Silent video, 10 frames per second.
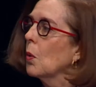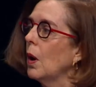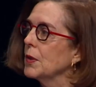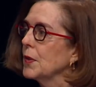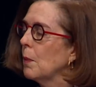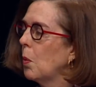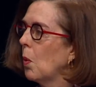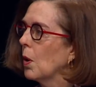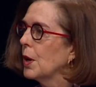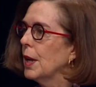across the
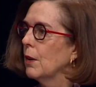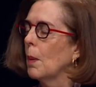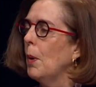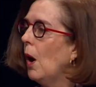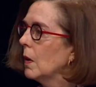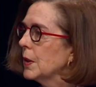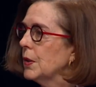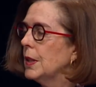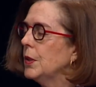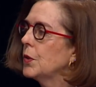board in our
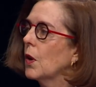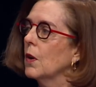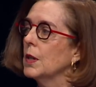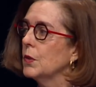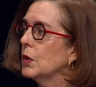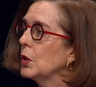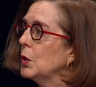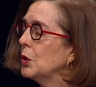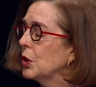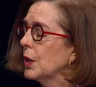policies, our
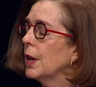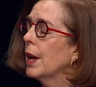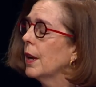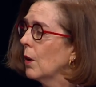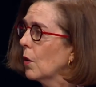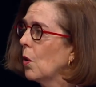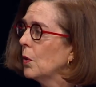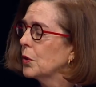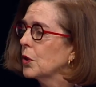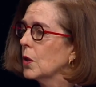institution, and our
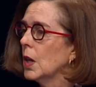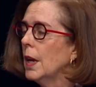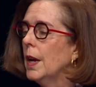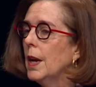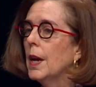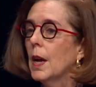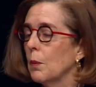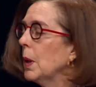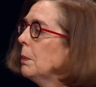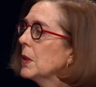culture.
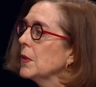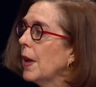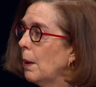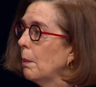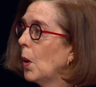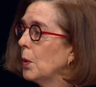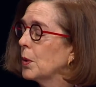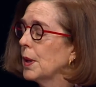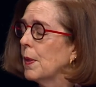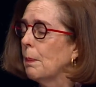And we missed that boat
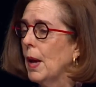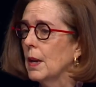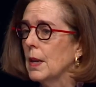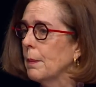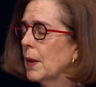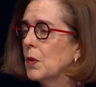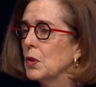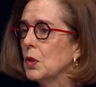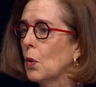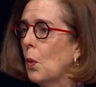during the pandemic.
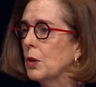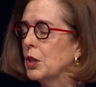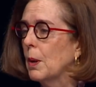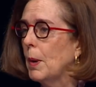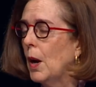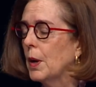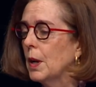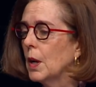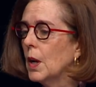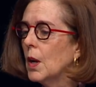There's no question about
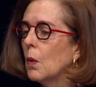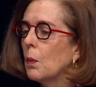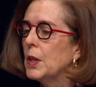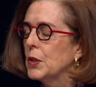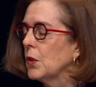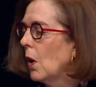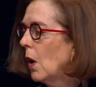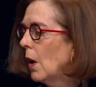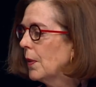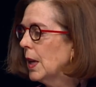it. We
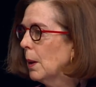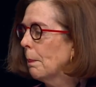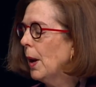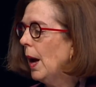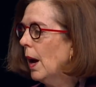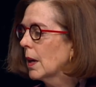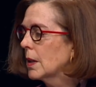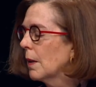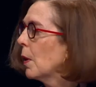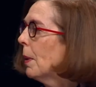saw the
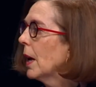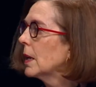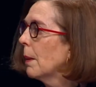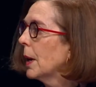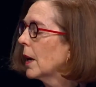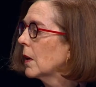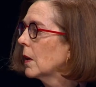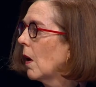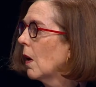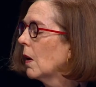impact of the pandemic
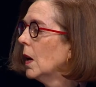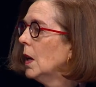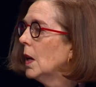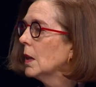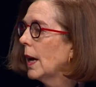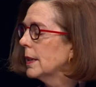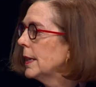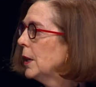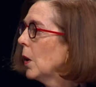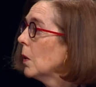on our
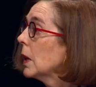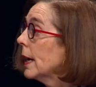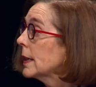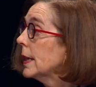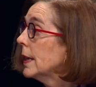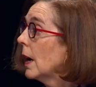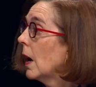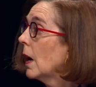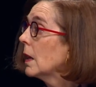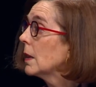Latino,
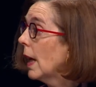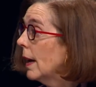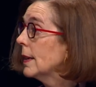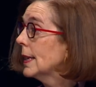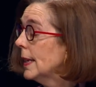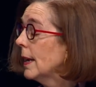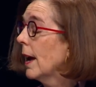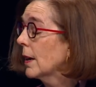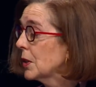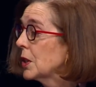Latina,
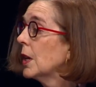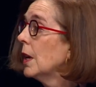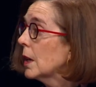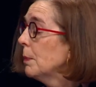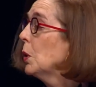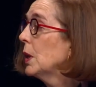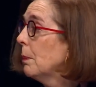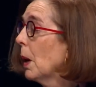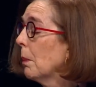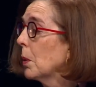Latinx
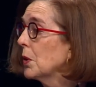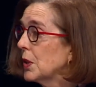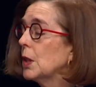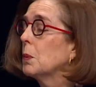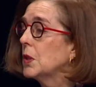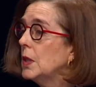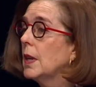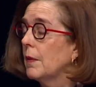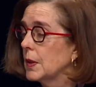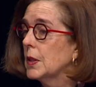community members, and it was
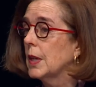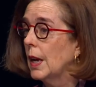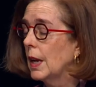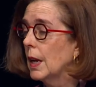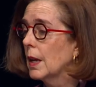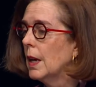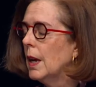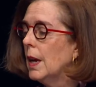devastating.